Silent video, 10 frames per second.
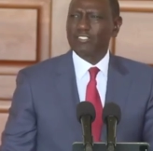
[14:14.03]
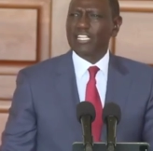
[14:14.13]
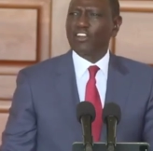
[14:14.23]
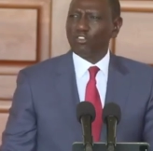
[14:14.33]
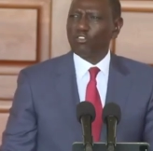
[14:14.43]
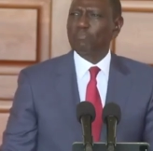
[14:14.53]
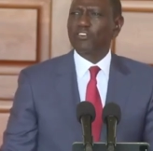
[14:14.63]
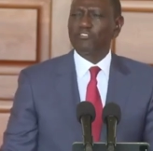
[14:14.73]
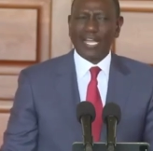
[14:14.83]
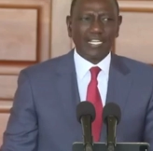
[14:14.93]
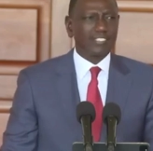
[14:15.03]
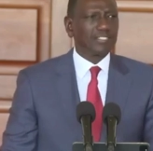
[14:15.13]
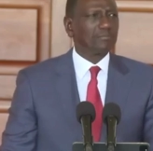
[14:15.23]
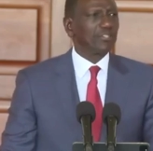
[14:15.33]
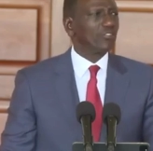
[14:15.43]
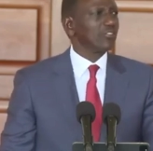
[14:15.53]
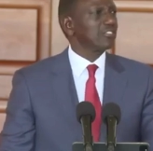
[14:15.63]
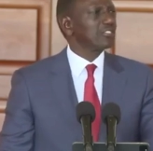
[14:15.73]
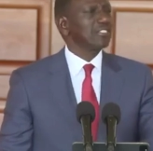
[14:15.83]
the law provides. Because